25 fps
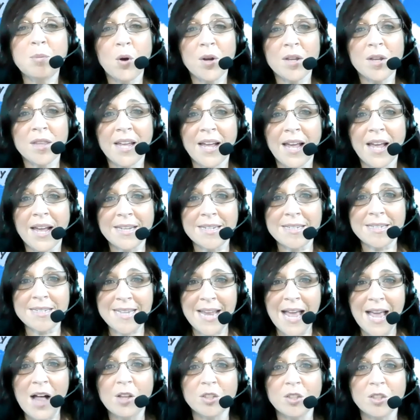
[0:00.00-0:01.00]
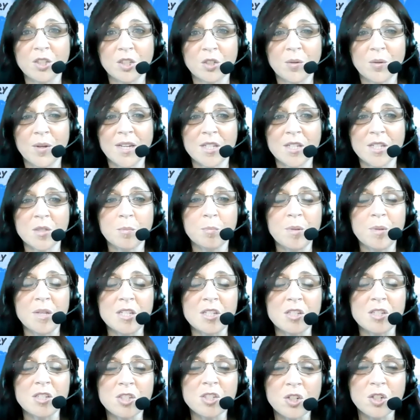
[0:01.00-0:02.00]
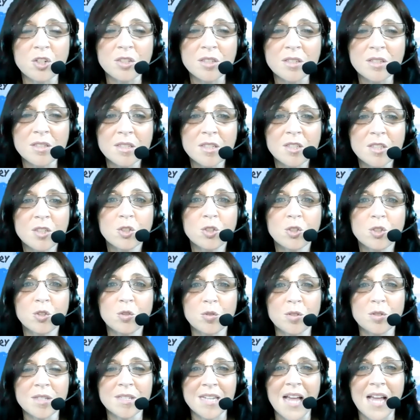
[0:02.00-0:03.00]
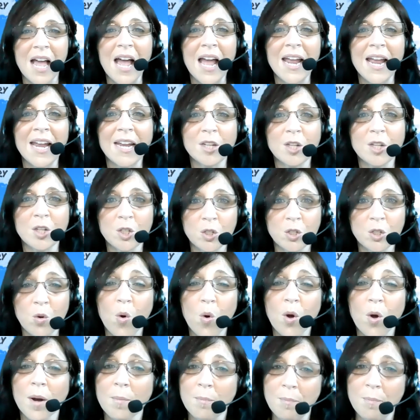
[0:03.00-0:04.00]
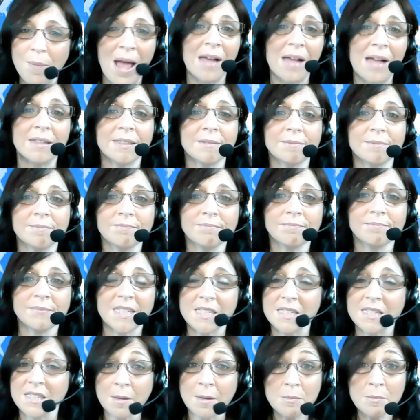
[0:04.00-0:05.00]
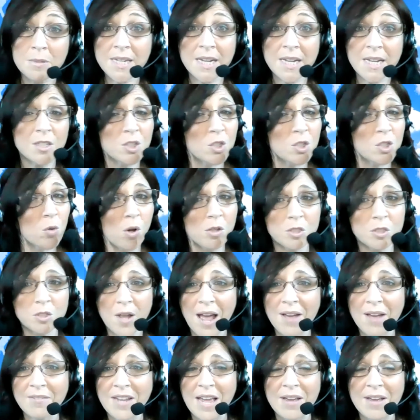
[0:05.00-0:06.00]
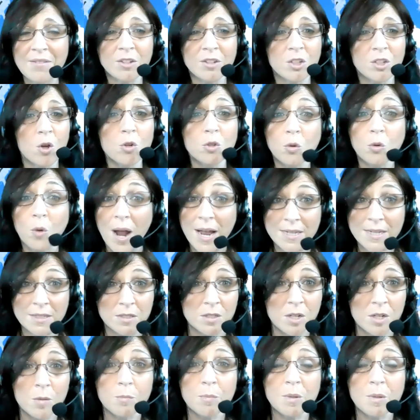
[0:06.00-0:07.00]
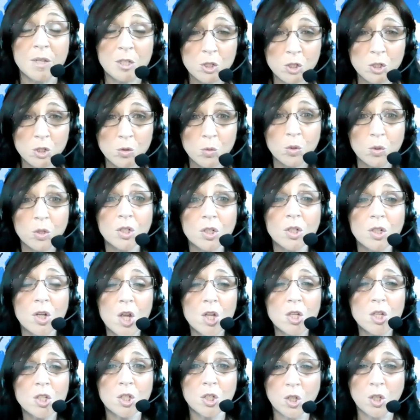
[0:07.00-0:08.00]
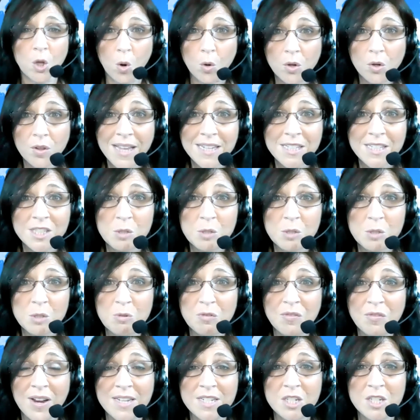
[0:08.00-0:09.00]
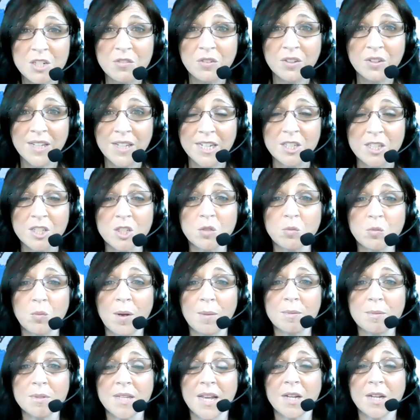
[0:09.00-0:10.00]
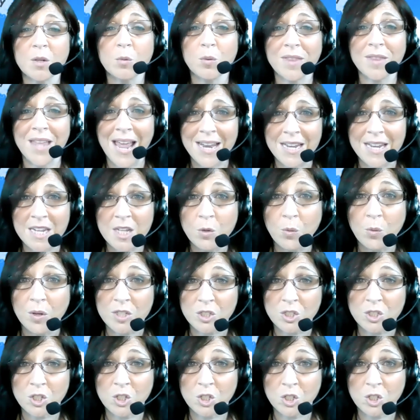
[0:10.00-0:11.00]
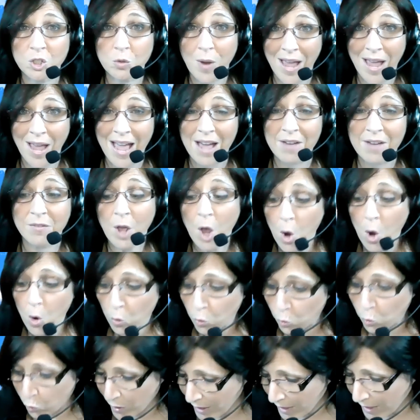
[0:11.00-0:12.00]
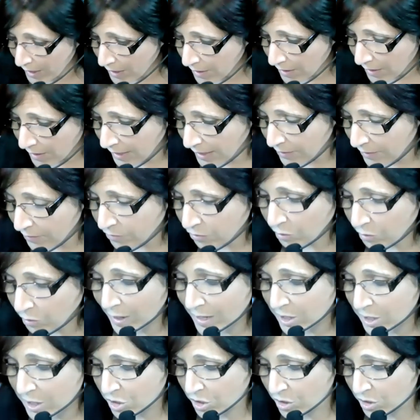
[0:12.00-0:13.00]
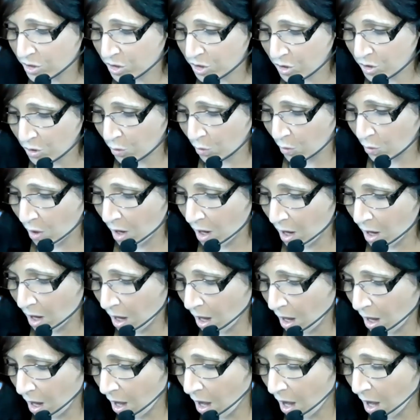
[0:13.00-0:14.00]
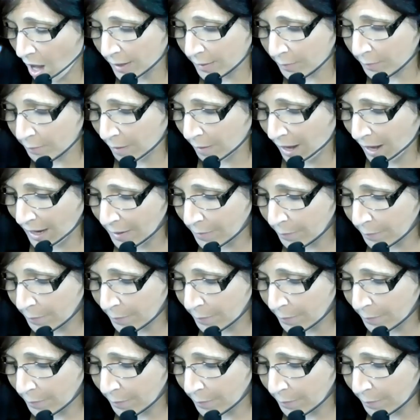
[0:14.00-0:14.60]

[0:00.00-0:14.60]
thing I can tell you is be certain to sign your ballot. In some states, you also have to have it notarized. Be sure to go to that Supervisor of Elections website with any questions you have. Read the information. So on my